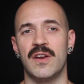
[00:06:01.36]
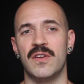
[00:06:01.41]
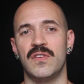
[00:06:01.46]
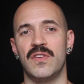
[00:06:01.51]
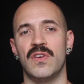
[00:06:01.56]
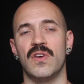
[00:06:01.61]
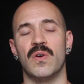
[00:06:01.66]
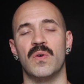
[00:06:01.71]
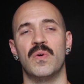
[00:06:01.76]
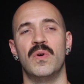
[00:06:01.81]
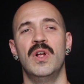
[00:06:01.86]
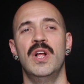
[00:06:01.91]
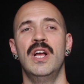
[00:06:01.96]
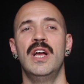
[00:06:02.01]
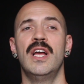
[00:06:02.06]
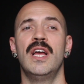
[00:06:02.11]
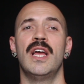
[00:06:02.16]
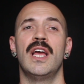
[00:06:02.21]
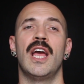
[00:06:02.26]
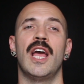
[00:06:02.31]
to do.
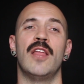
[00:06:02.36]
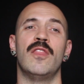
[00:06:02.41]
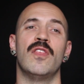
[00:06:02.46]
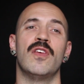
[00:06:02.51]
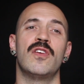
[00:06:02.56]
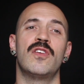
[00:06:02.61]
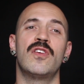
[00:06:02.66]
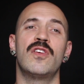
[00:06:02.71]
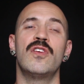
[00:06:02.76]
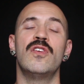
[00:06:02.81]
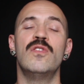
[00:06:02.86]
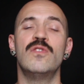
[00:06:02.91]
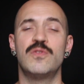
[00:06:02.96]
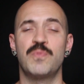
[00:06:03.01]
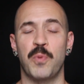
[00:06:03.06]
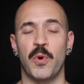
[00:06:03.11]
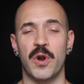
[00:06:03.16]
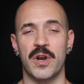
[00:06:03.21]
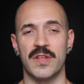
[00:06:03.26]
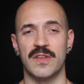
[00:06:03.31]
And the
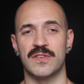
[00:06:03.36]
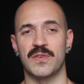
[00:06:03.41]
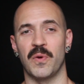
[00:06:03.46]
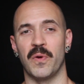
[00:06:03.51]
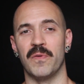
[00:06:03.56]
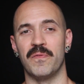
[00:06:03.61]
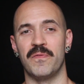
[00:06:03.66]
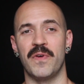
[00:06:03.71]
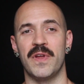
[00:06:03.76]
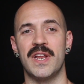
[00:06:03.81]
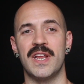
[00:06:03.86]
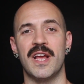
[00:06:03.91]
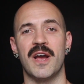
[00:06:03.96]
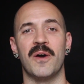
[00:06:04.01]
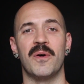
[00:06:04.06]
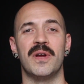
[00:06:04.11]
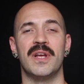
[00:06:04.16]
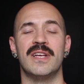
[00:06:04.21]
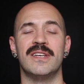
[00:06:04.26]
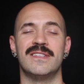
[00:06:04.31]
huge point of this whole
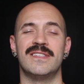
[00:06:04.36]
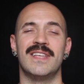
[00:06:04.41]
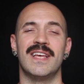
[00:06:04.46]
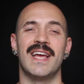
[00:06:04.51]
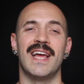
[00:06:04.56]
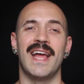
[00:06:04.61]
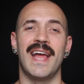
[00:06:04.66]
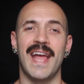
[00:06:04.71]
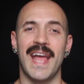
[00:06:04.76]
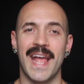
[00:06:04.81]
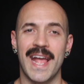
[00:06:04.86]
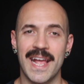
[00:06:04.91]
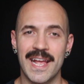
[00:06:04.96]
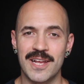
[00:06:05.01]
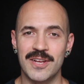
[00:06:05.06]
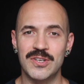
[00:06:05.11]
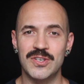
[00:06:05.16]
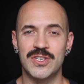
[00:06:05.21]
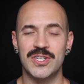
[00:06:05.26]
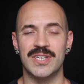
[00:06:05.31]
video is that
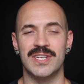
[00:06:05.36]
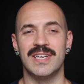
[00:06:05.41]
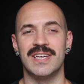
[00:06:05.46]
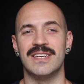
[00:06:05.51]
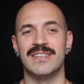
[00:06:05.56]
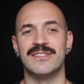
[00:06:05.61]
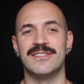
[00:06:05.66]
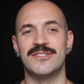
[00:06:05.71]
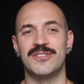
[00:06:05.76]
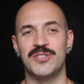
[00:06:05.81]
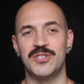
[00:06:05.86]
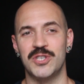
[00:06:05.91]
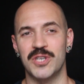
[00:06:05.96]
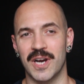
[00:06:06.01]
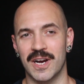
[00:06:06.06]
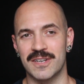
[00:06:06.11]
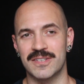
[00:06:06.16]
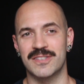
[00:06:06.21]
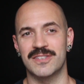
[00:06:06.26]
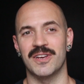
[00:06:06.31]
age is
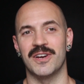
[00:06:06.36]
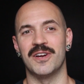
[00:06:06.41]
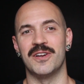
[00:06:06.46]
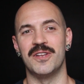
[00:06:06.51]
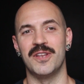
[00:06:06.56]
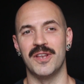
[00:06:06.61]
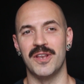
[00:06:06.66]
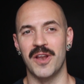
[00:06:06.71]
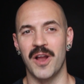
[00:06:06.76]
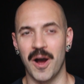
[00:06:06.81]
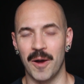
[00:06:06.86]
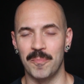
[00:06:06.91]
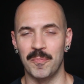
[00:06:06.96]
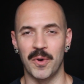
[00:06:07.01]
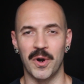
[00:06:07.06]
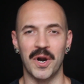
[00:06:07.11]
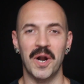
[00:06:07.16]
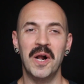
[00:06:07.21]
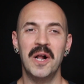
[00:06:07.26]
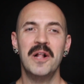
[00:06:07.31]
just a
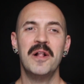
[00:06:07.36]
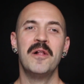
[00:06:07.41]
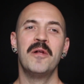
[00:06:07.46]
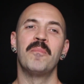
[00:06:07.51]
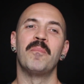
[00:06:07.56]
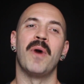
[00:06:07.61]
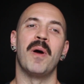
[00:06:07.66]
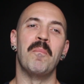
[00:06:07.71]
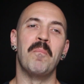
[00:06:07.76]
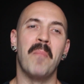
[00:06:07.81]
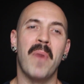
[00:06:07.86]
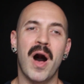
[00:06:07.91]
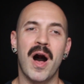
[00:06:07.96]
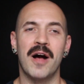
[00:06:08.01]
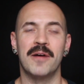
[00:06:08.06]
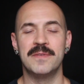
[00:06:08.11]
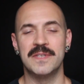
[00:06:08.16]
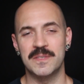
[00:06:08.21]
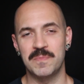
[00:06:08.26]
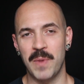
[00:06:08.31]
number. My
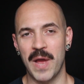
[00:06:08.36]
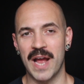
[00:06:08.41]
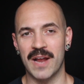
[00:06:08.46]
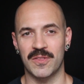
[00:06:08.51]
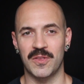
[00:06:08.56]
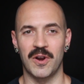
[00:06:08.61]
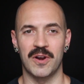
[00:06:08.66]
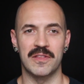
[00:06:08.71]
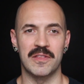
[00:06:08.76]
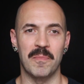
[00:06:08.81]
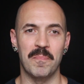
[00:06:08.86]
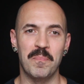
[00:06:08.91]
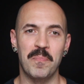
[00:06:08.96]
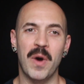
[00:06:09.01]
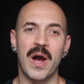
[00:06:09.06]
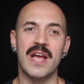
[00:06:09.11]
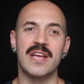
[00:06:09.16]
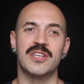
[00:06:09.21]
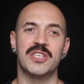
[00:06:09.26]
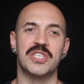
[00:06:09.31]
mom is back there on the
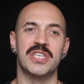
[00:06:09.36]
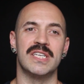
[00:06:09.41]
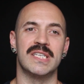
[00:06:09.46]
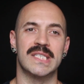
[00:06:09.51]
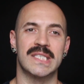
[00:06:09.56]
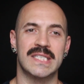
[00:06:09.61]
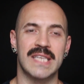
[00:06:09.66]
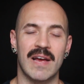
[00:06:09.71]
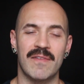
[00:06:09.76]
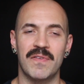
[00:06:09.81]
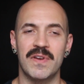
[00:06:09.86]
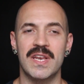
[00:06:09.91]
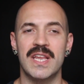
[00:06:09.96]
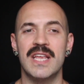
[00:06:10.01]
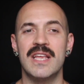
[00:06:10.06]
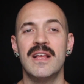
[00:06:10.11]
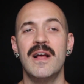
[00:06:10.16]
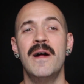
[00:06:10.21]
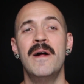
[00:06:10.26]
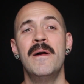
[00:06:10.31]
bike. She's
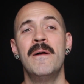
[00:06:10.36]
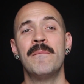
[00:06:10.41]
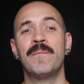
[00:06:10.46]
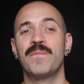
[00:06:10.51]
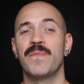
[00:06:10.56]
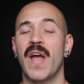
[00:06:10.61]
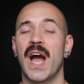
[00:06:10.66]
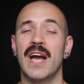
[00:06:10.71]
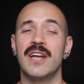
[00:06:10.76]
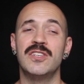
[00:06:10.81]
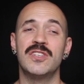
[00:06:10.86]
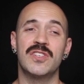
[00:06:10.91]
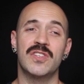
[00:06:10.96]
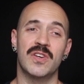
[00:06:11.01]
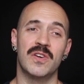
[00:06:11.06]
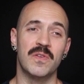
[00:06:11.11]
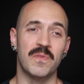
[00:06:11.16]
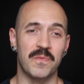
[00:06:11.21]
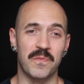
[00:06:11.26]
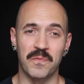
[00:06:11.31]
70. I just
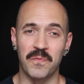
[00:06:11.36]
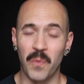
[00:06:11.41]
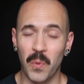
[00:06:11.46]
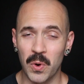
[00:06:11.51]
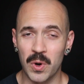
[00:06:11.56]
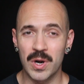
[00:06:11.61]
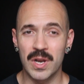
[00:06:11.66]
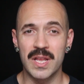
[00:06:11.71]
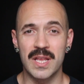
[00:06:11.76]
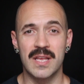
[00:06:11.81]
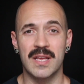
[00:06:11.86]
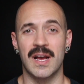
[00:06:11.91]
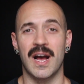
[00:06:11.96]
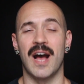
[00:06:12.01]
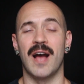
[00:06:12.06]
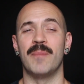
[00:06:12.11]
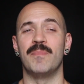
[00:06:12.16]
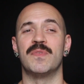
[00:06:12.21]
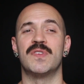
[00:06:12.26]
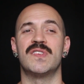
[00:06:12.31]
turned 40.
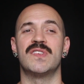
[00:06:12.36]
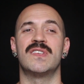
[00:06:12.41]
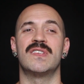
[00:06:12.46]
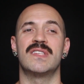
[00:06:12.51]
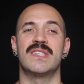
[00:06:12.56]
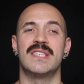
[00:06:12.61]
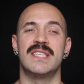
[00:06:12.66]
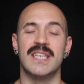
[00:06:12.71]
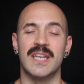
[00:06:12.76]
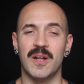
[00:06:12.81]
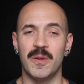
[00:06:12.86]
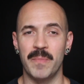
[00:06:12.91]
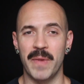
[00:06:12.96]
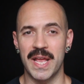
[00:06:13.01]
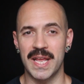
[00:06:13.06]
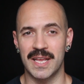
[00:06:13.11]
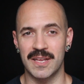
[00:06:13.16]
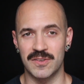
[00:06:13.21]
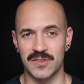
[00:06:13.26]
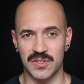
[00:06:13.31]
I'm still
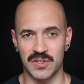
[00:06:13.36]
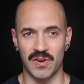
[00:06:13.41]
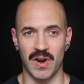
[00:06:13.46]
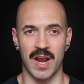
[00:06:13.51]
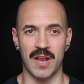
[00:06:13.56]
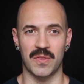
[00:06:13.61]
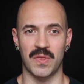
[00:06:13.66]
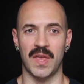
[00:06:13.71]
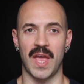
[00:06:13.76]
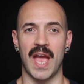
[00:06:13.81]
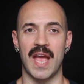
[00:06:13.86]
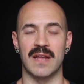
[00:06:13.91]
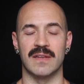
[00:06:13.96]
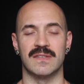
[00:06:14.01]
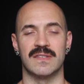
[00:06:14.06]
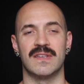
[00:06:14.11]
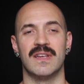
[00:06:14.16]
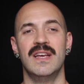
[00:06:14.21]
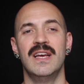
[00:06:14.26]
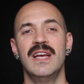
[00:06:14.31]
making strength
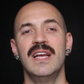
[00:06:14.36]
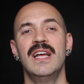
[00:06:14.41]
gains.